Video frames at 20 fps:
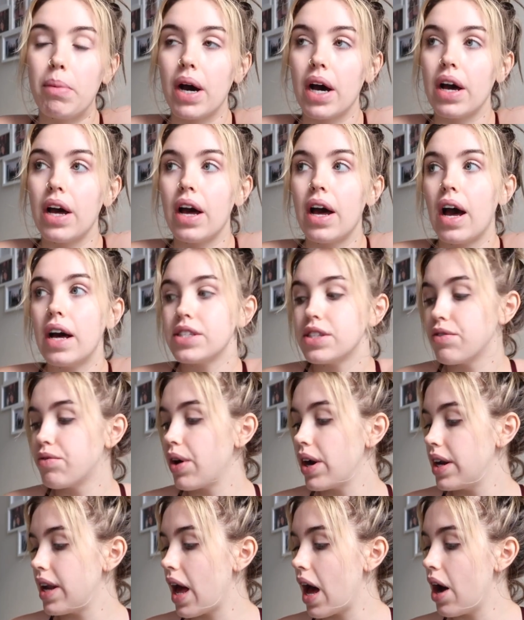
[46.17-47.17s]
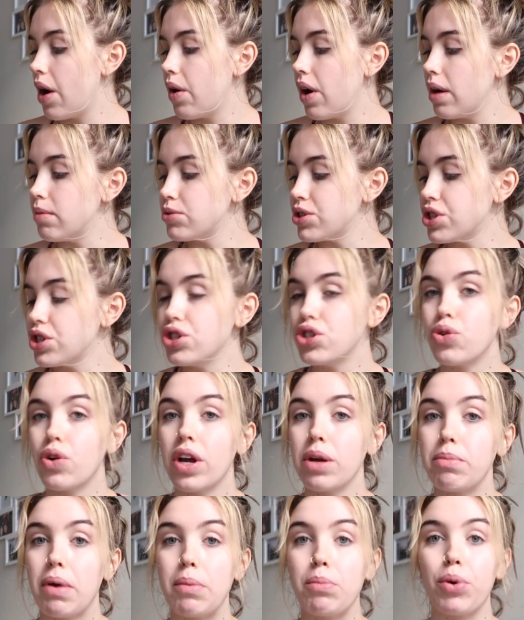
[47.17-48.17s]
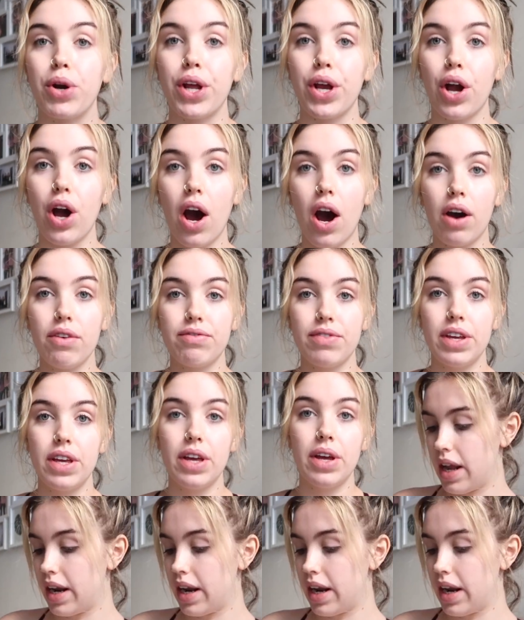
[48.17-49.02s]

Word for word: But as of right now, I'm just enjoying my morning coffee.